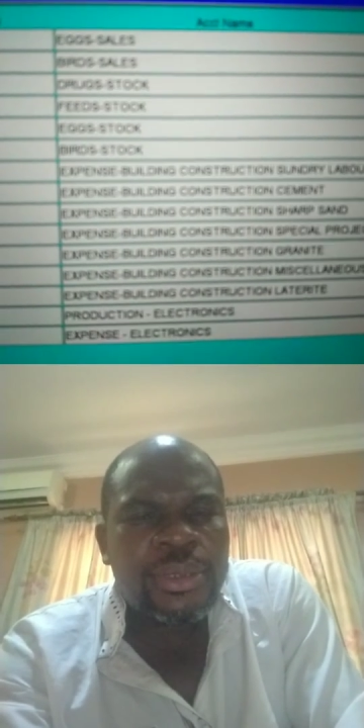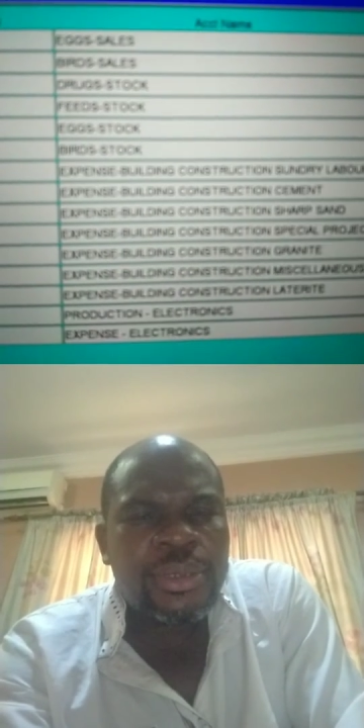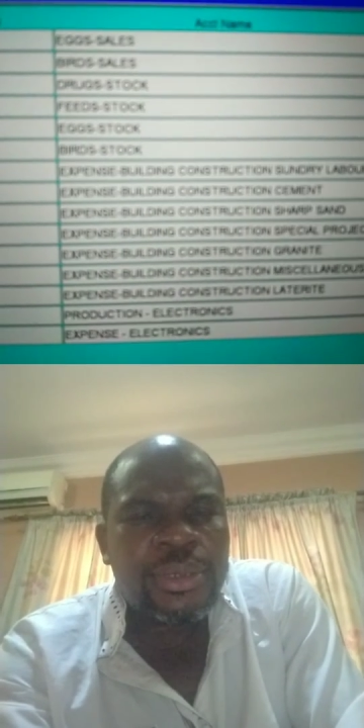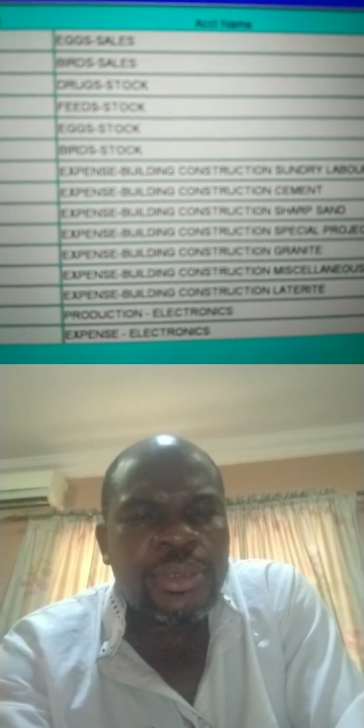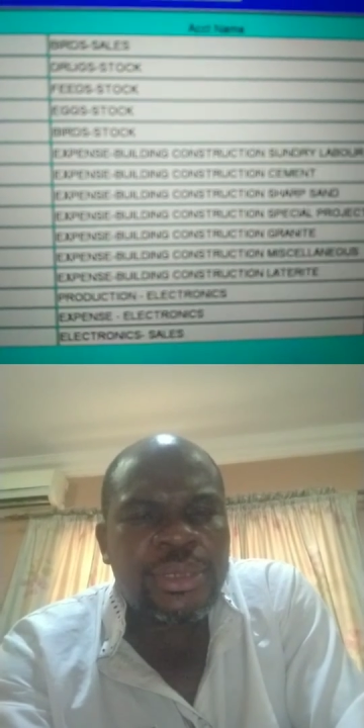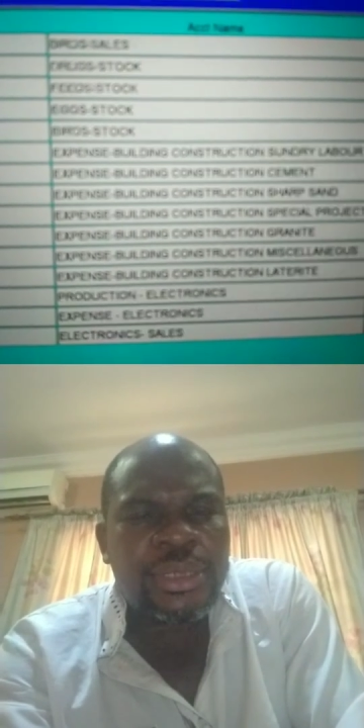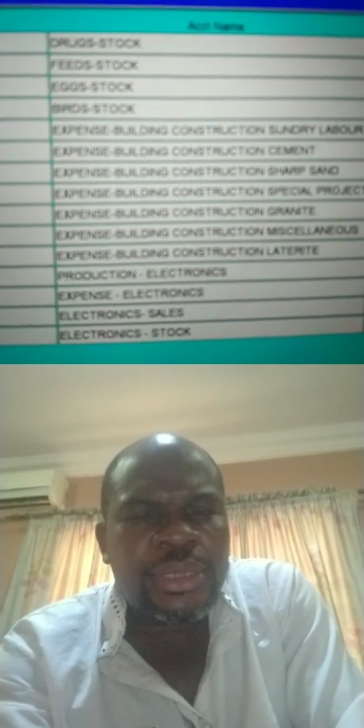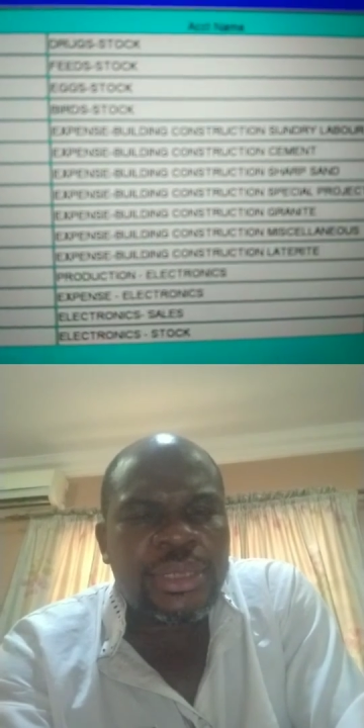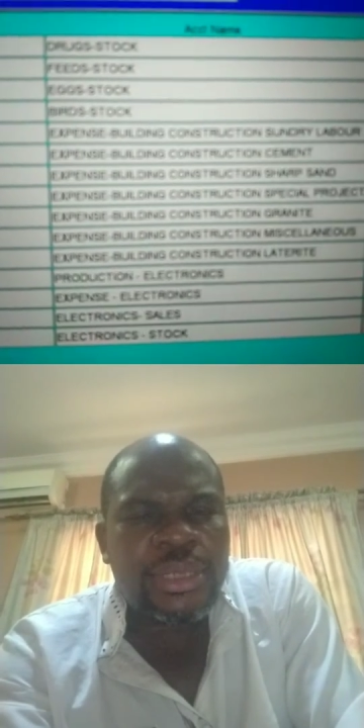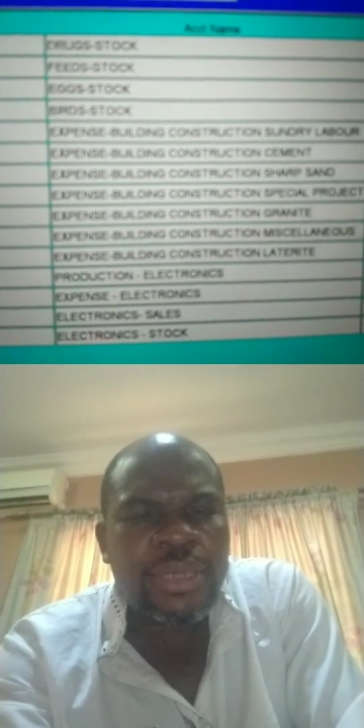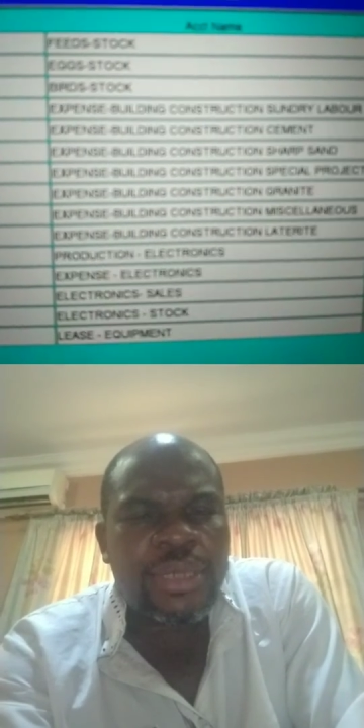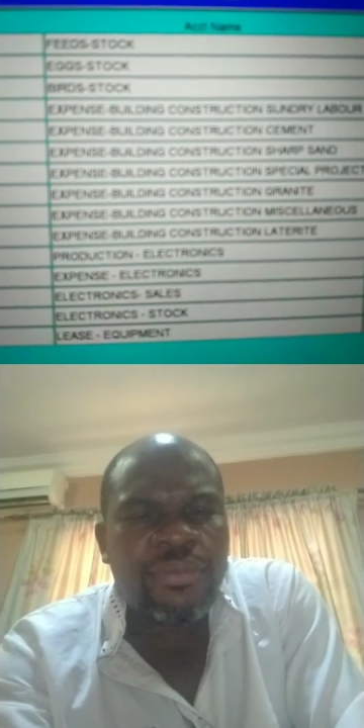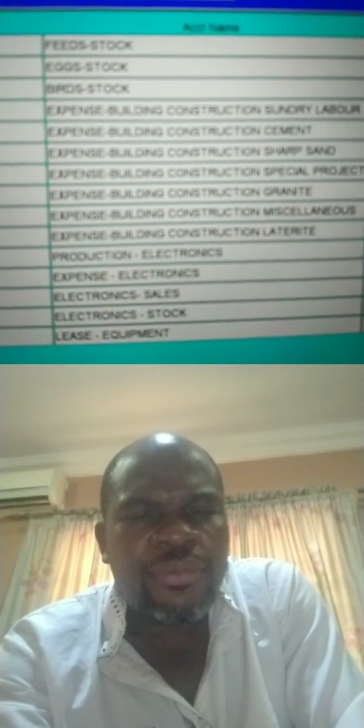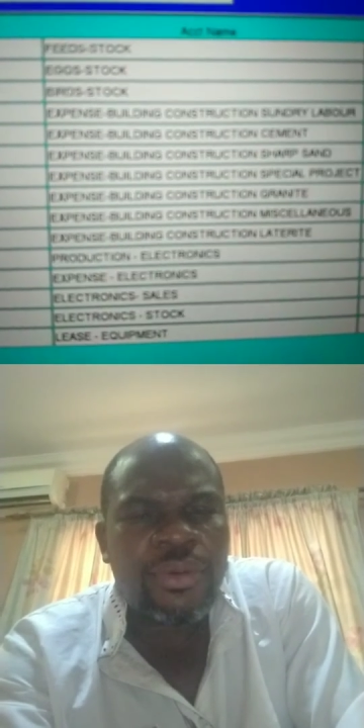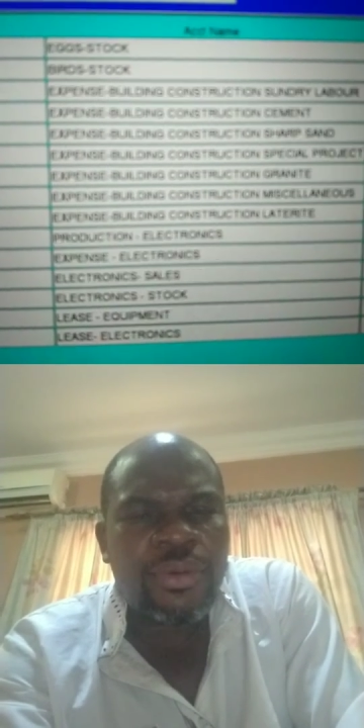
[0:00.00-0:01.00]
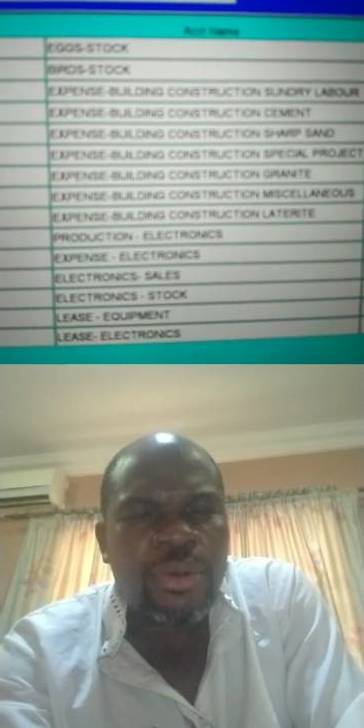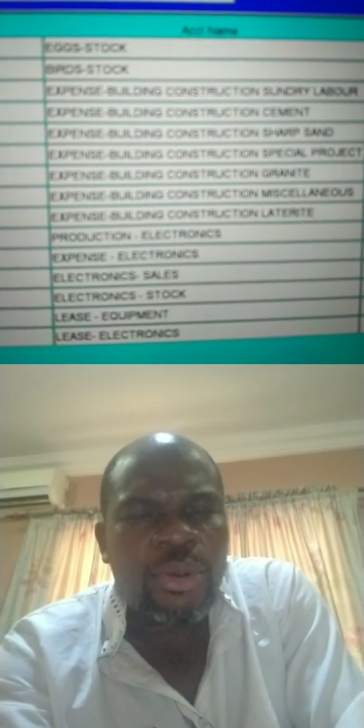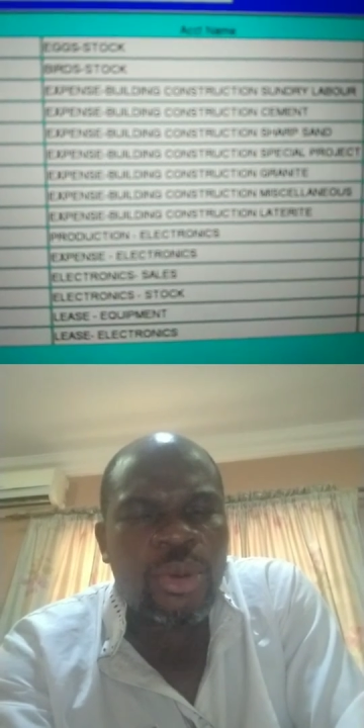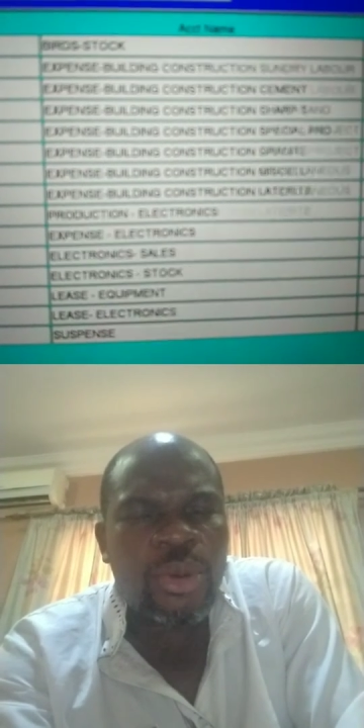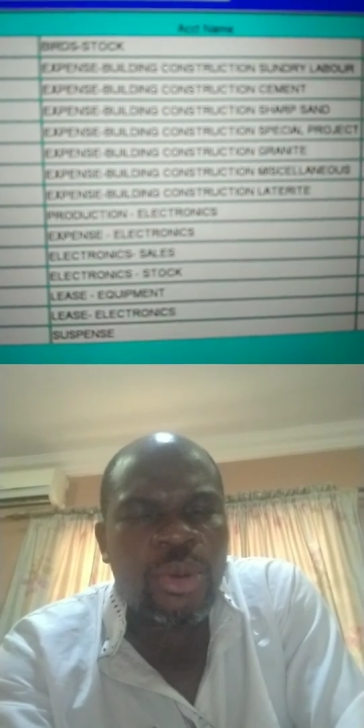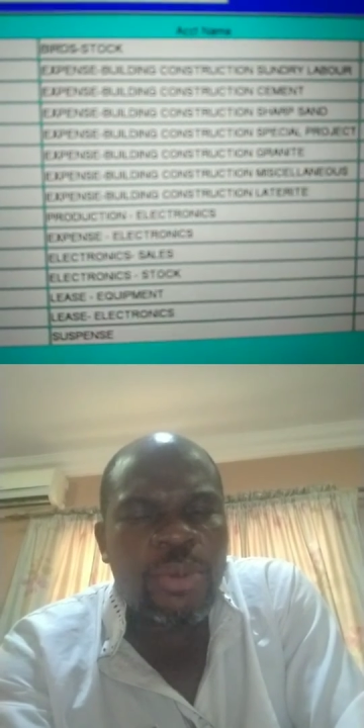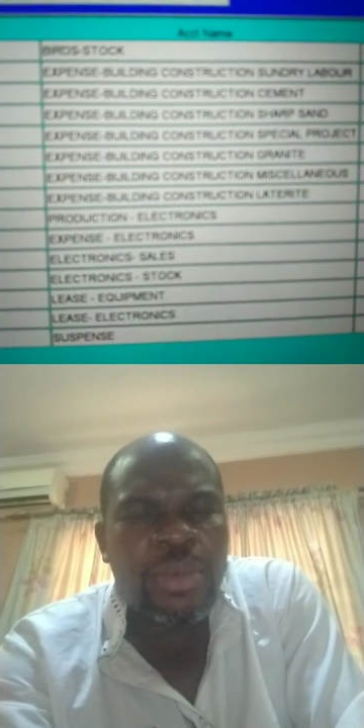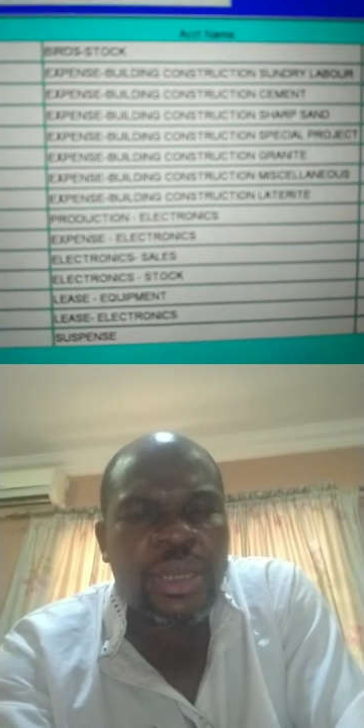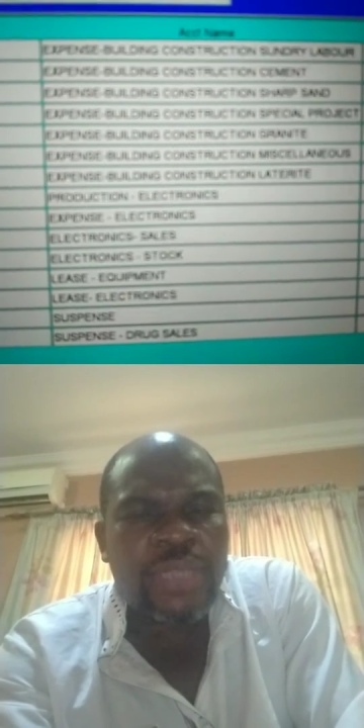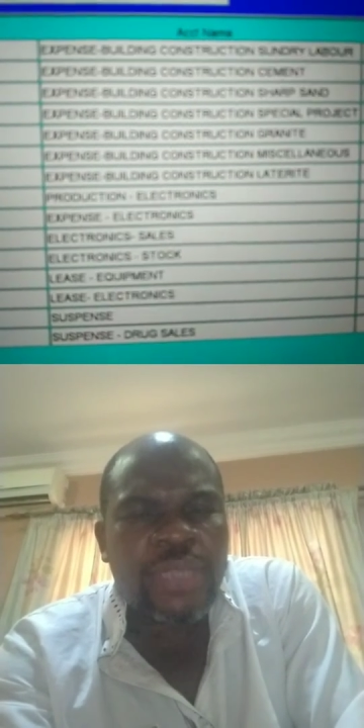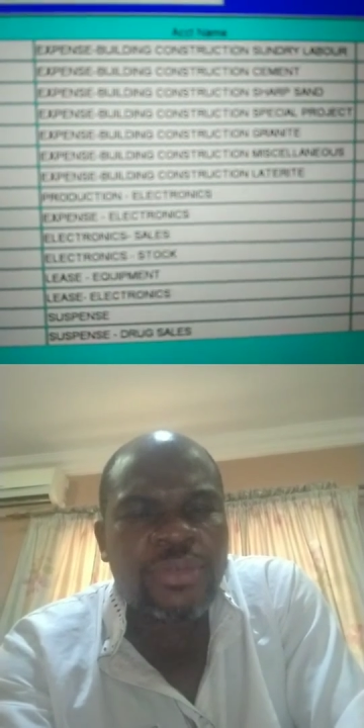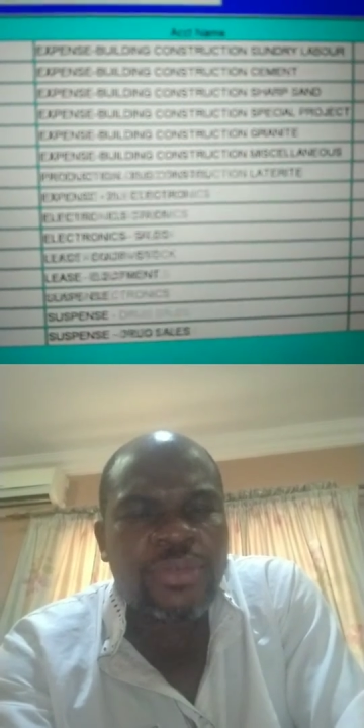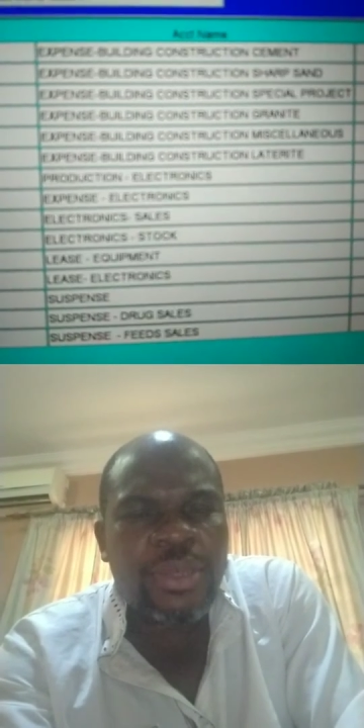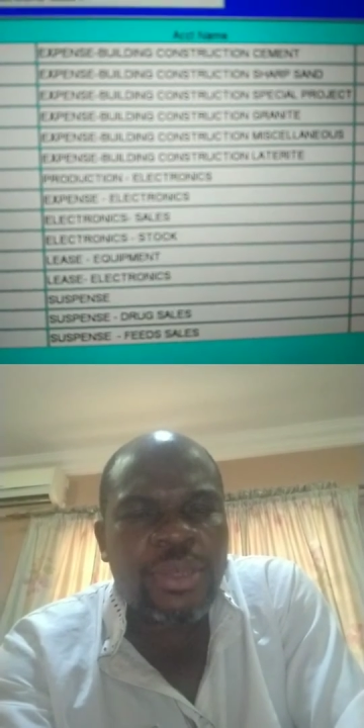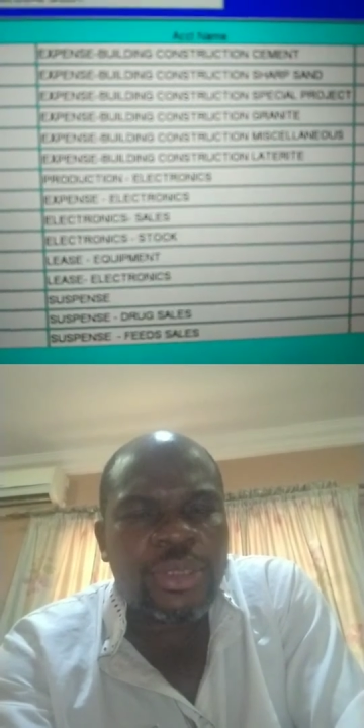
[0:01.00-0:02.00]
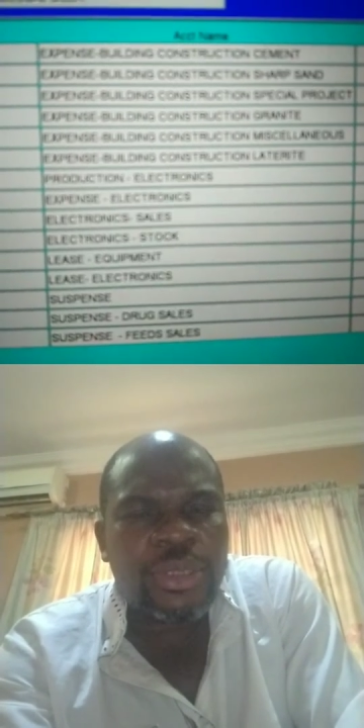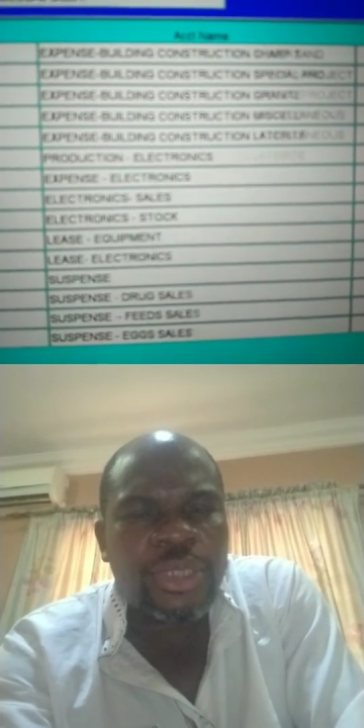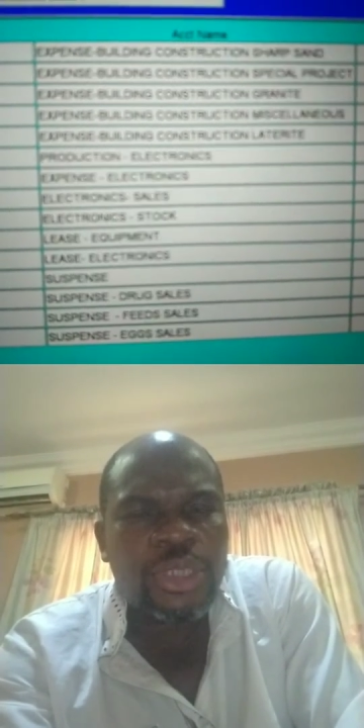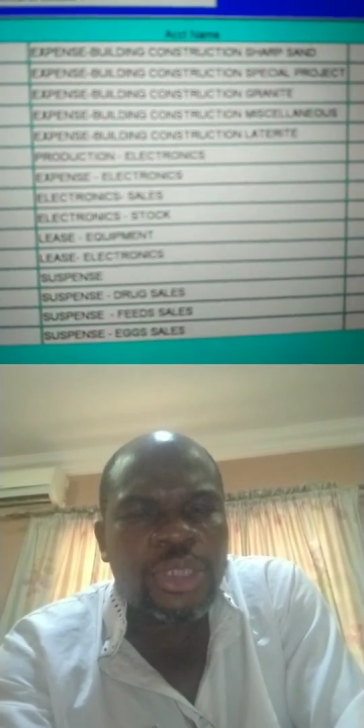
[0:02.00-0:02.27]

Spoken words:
the system for Hope Mechanized farming, it's